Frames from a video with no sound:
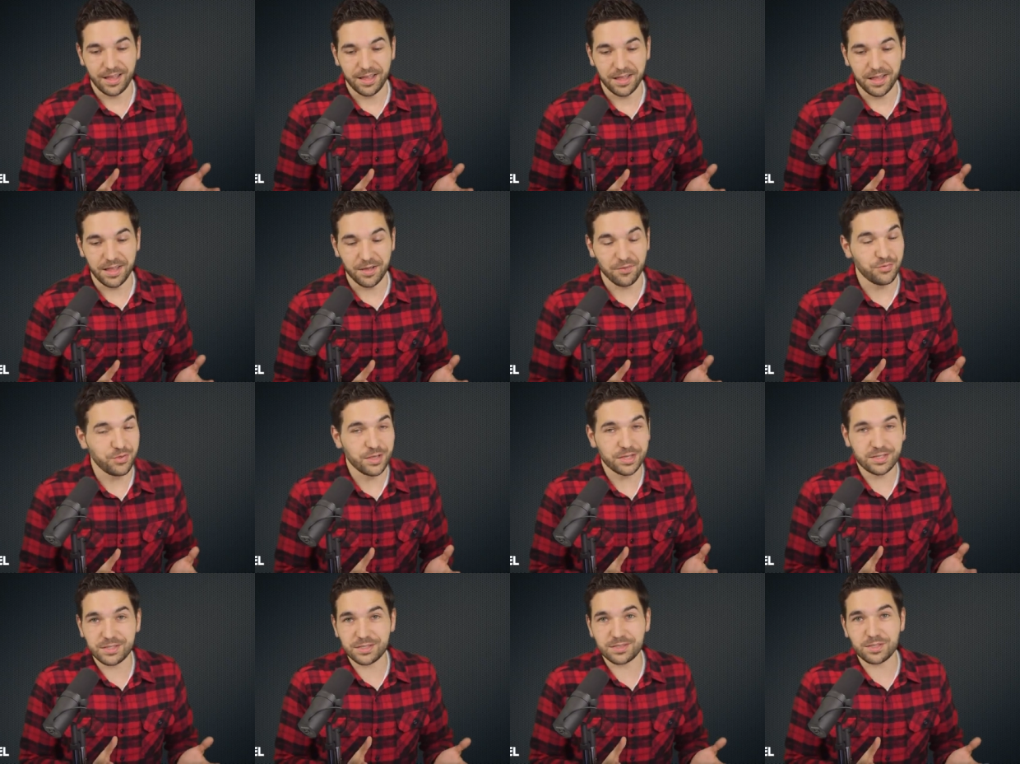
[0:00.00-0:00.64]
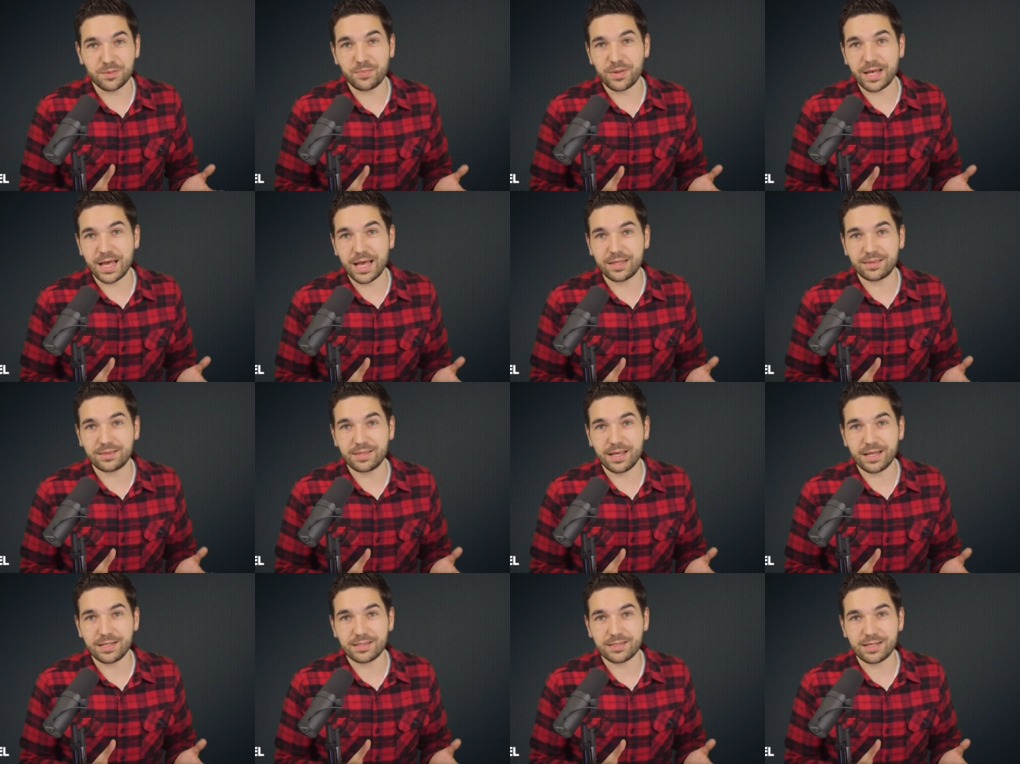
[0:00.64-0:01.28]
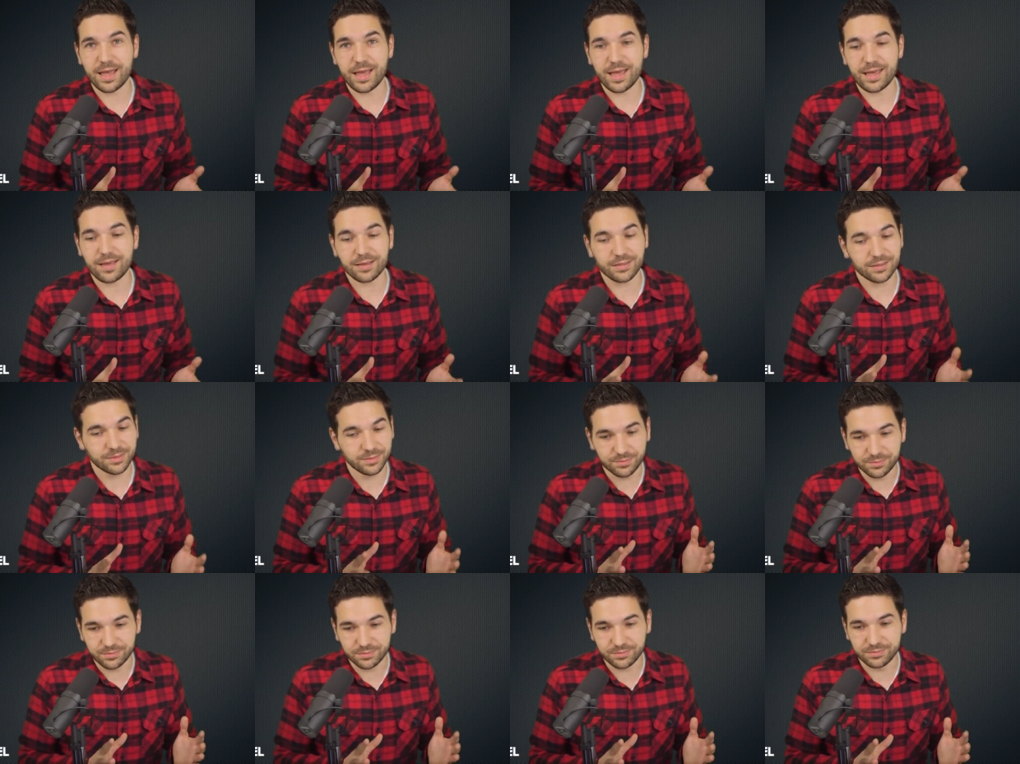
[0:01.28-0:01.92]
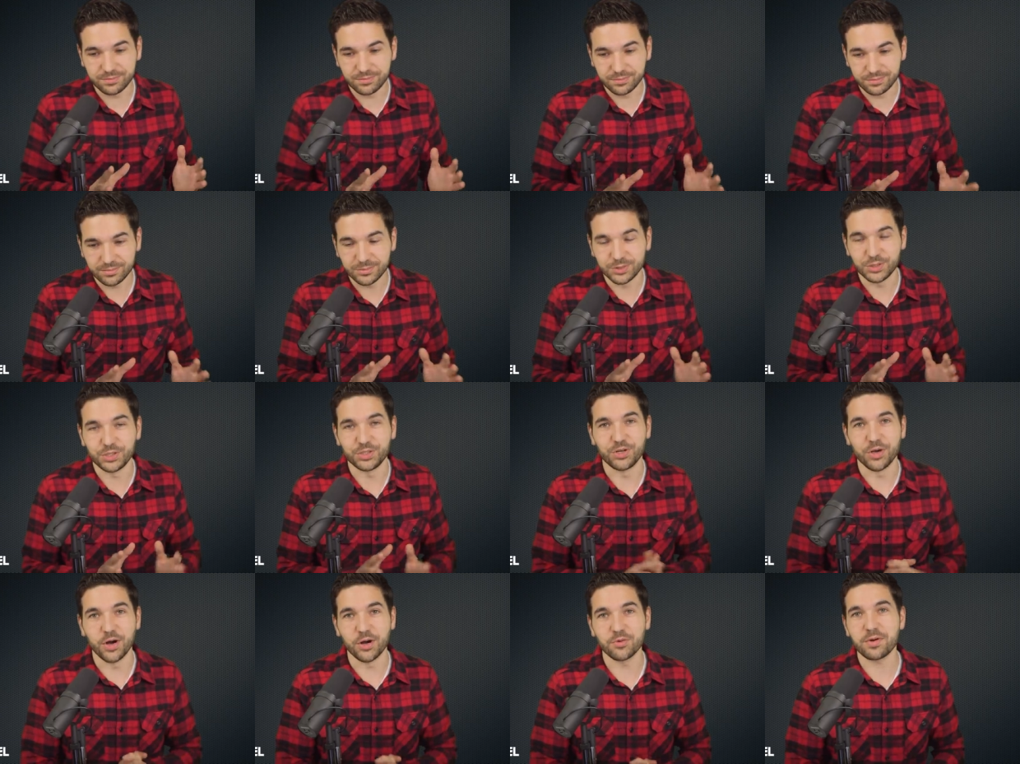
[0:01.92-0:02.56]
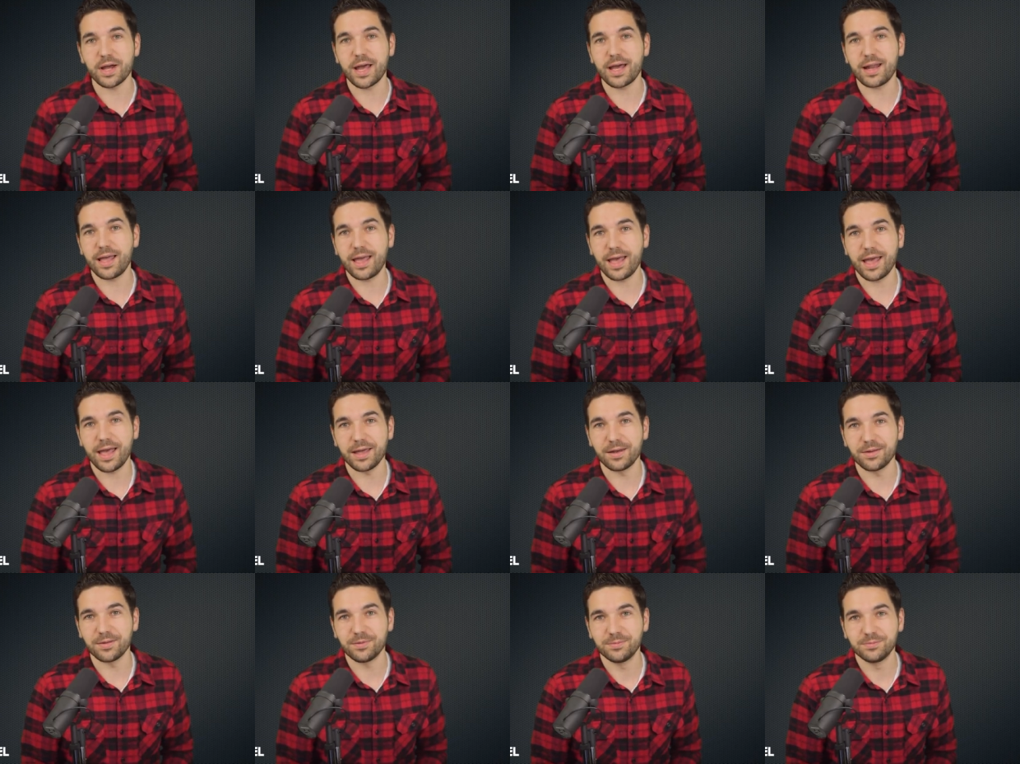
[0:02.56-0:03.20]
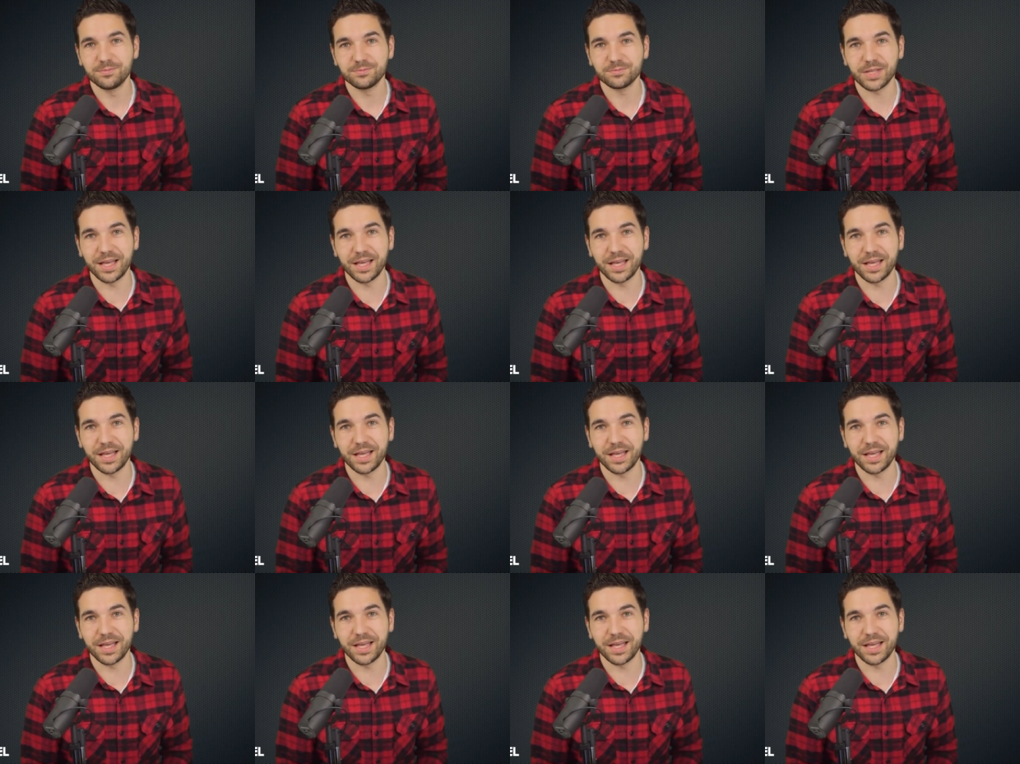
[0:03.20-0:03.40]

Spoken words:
If this is the path they take, go right ahead.